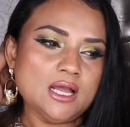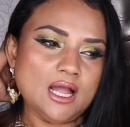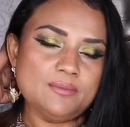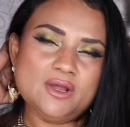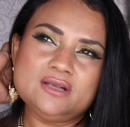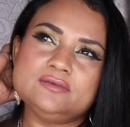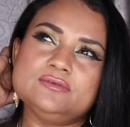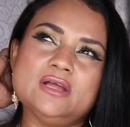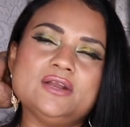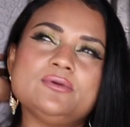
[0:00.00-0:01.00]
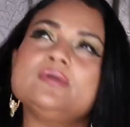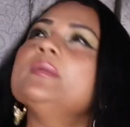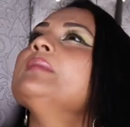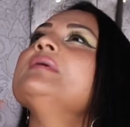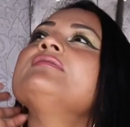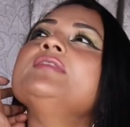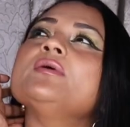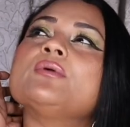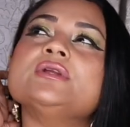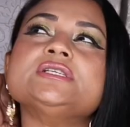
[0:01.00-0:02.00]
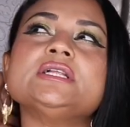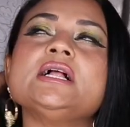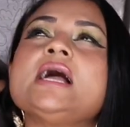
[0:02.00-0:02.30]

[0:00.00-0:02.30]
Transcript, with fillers: I'm not, I don't remember if the original